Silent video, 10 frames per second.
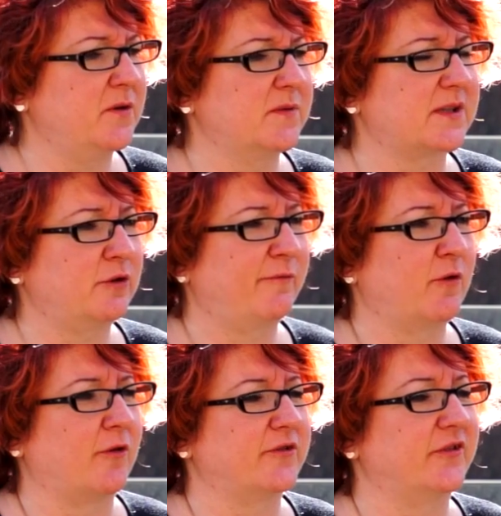I always look
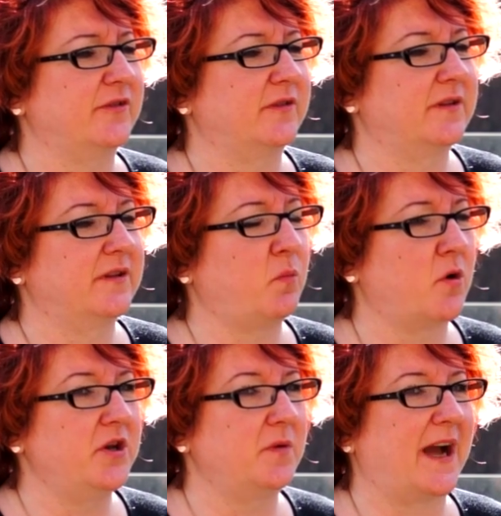for is an,
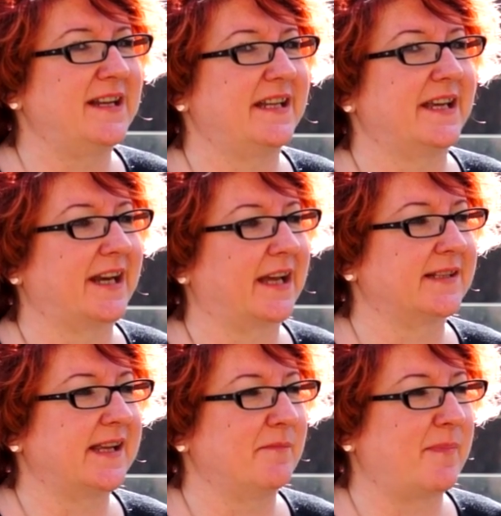one new idea that I
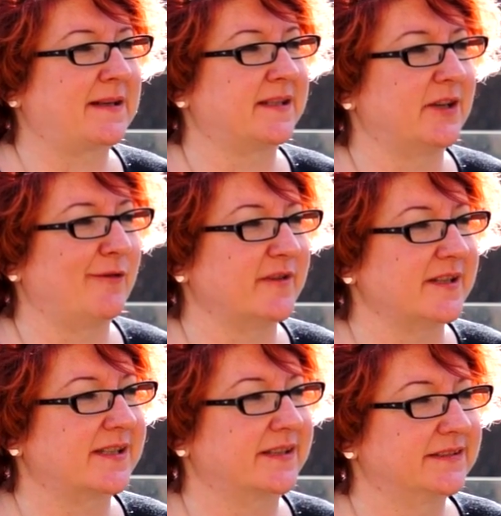can take back to the
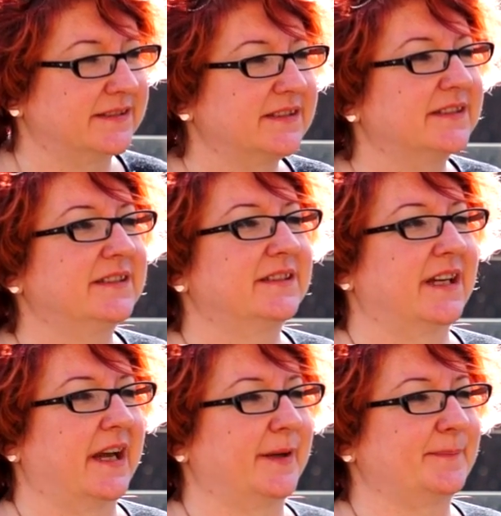office.
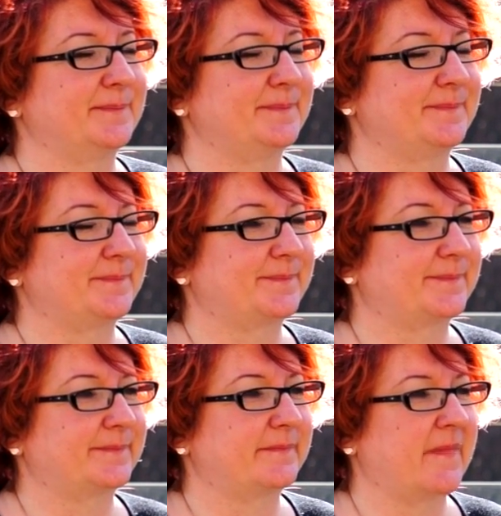Um,
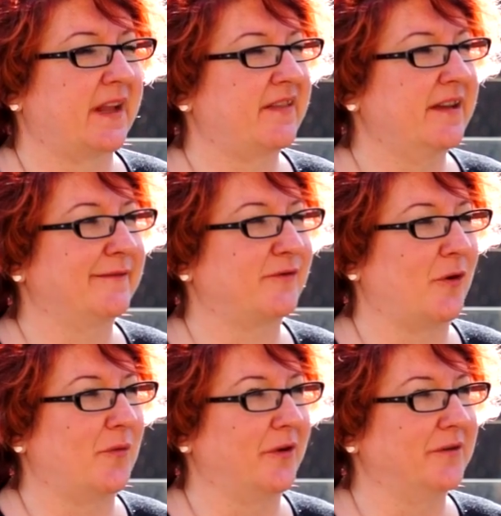and think I've
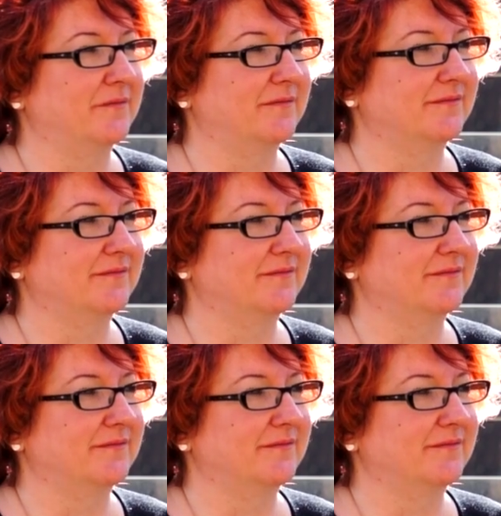got one.